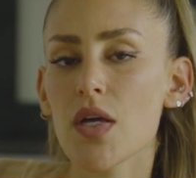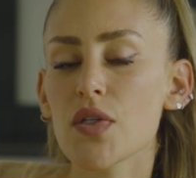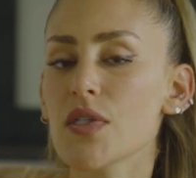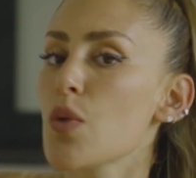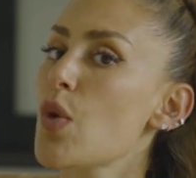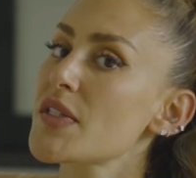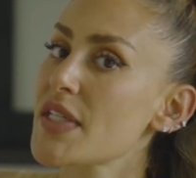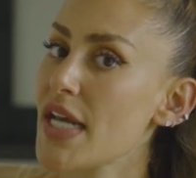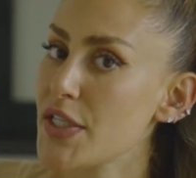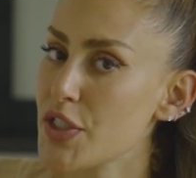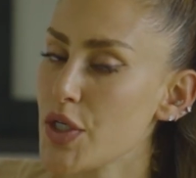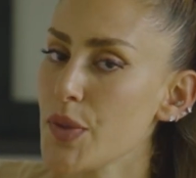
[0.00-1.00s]
So what did
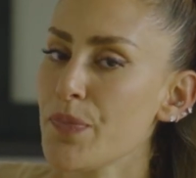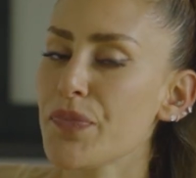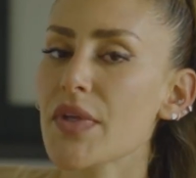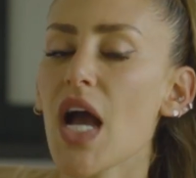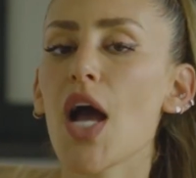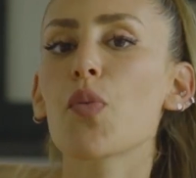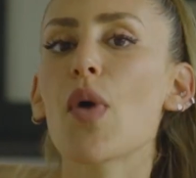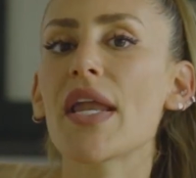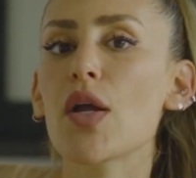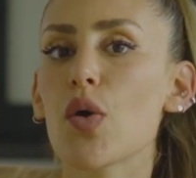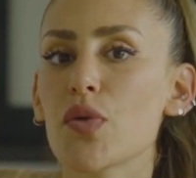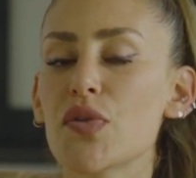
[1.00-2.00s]
I do? I
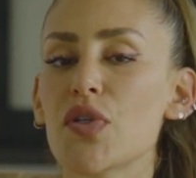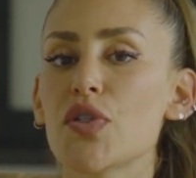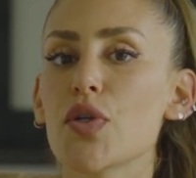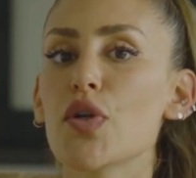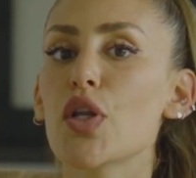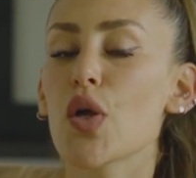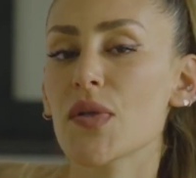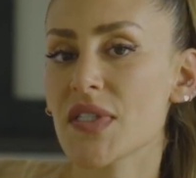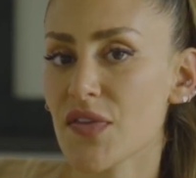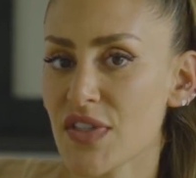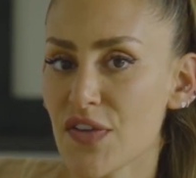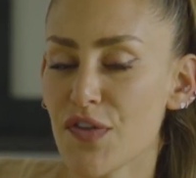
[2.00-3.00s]
went on to do
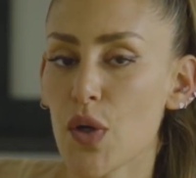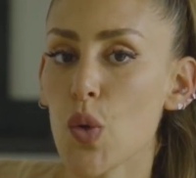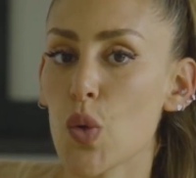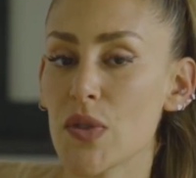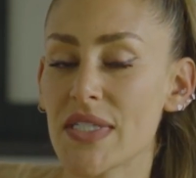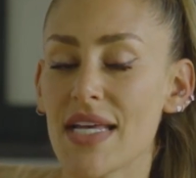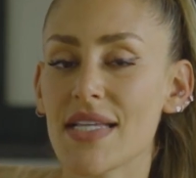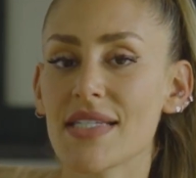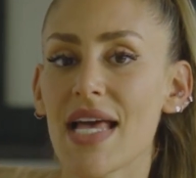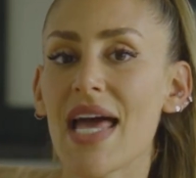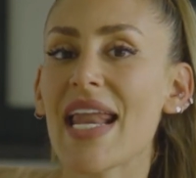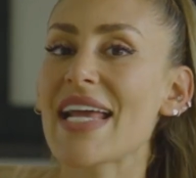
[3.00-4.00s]
lots of different
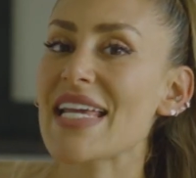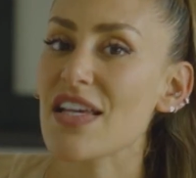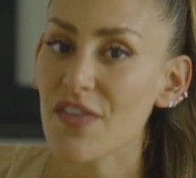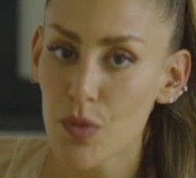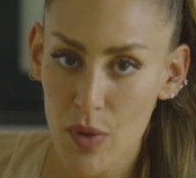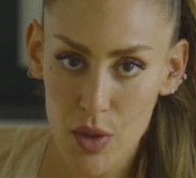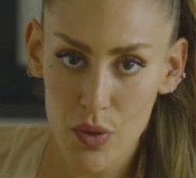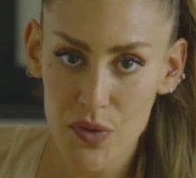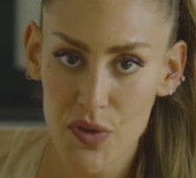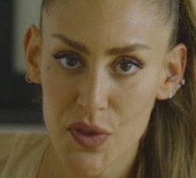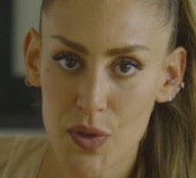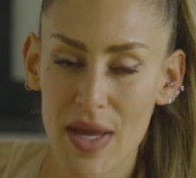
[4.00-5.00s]
courses, and I even went
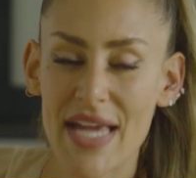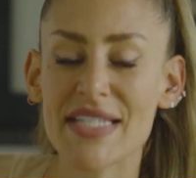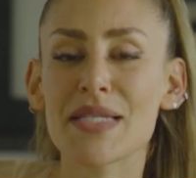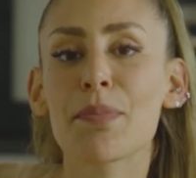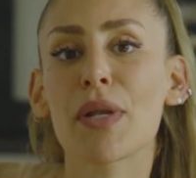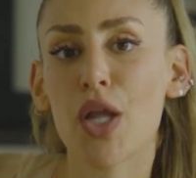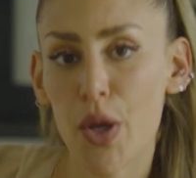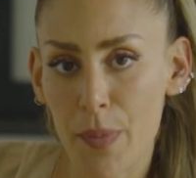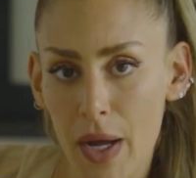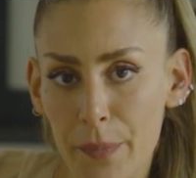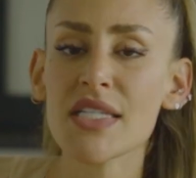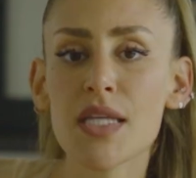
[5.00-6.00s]
on to do a
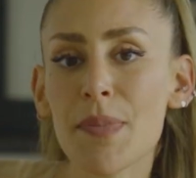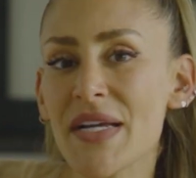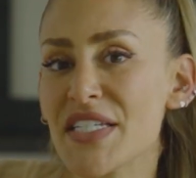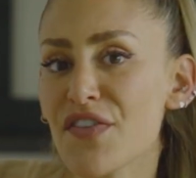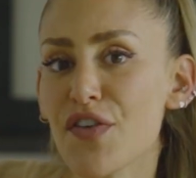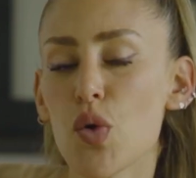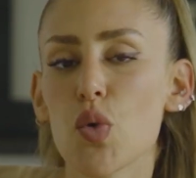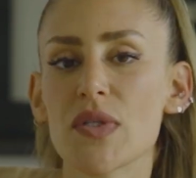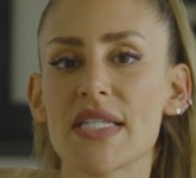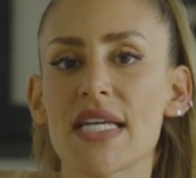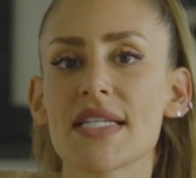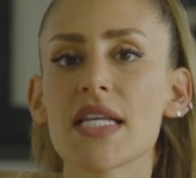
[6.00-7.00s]
diploma. So by different
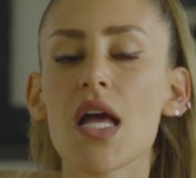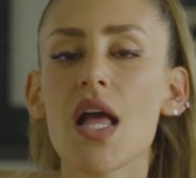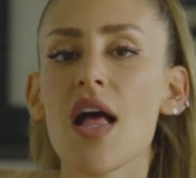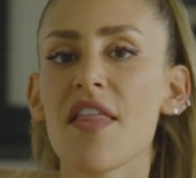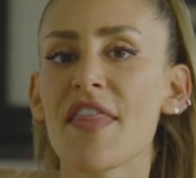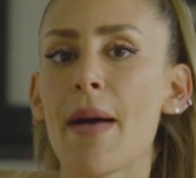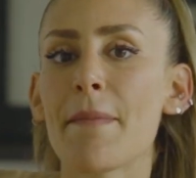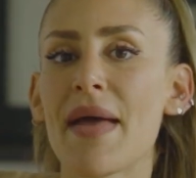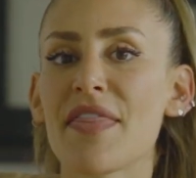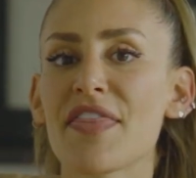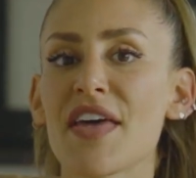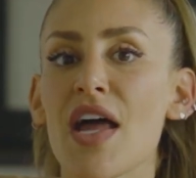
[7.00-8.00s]
courses, that
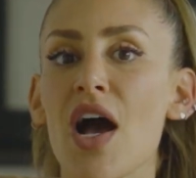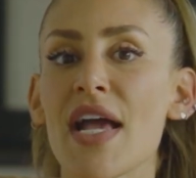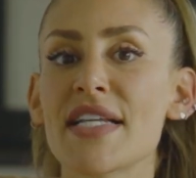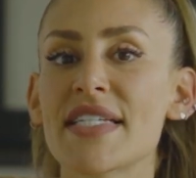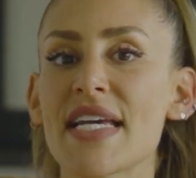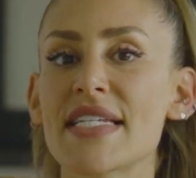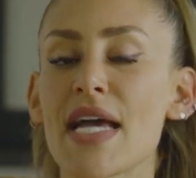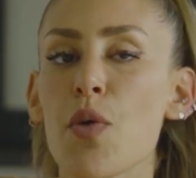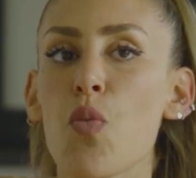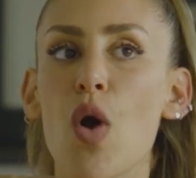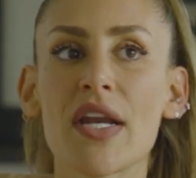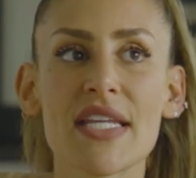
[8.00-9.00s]
meant that I did
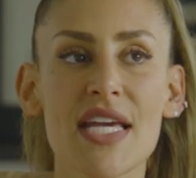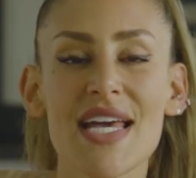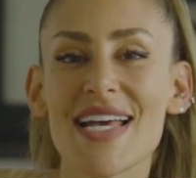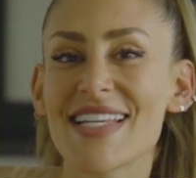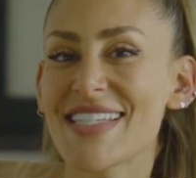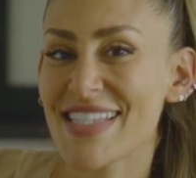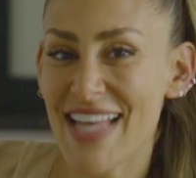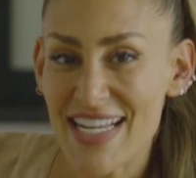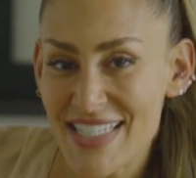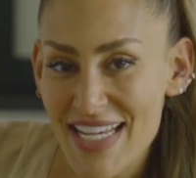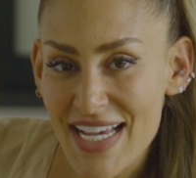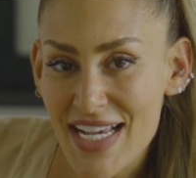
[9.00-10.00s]
a 1-year
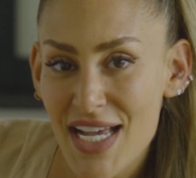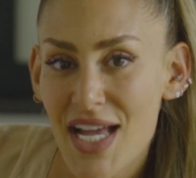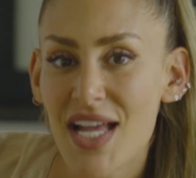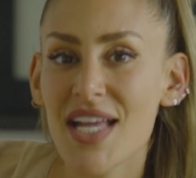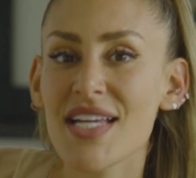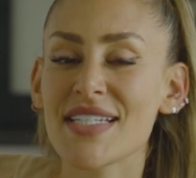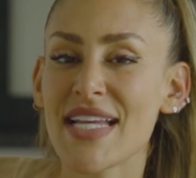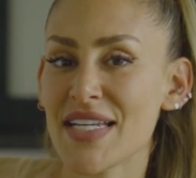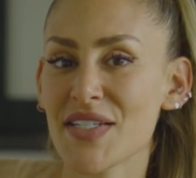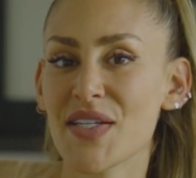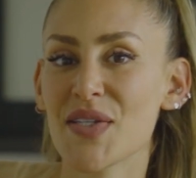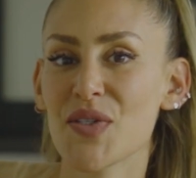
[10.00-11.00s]
aesthetic
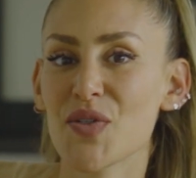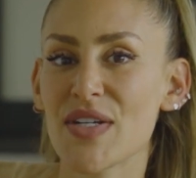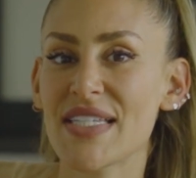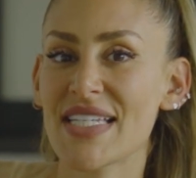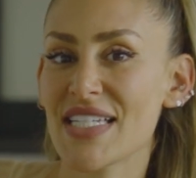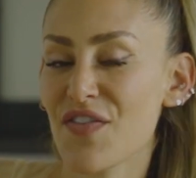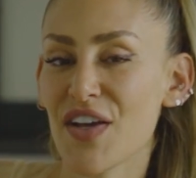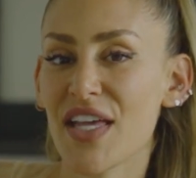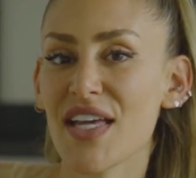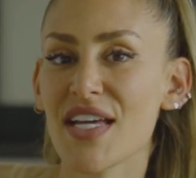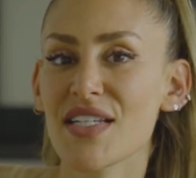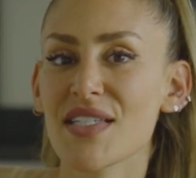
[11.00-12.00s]
dentistry
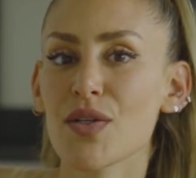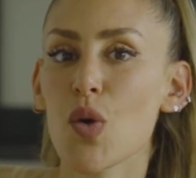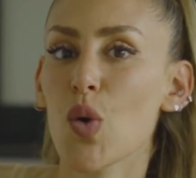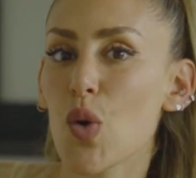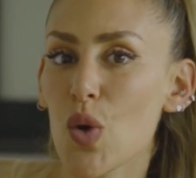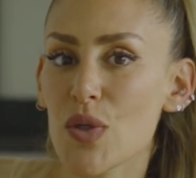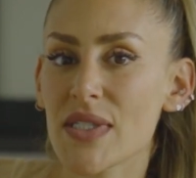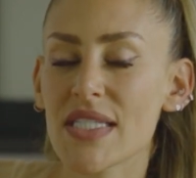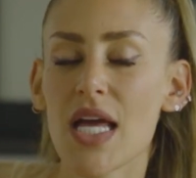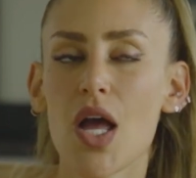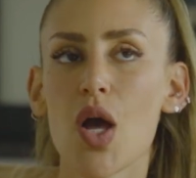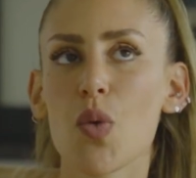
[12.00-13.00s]
certificate
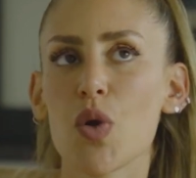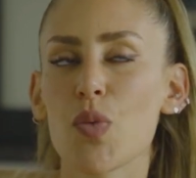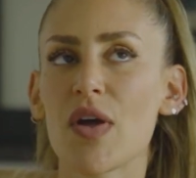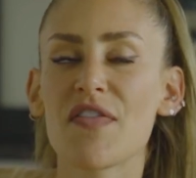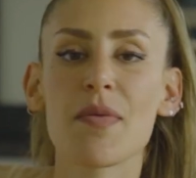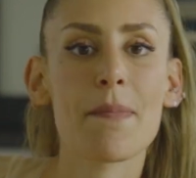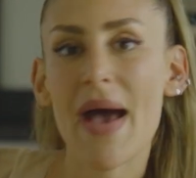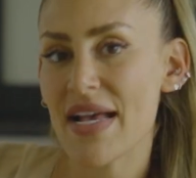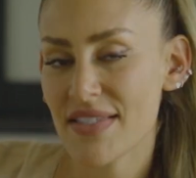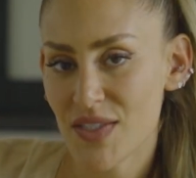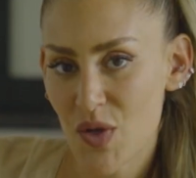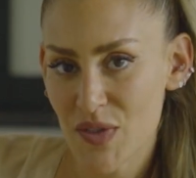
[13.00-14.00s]
course with one of the
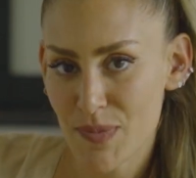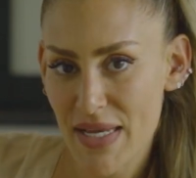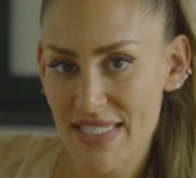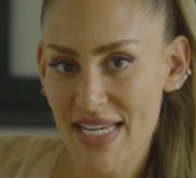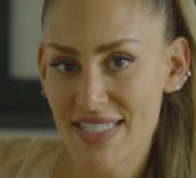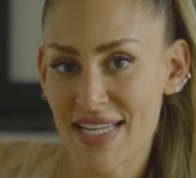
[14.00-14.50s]
best cosmetic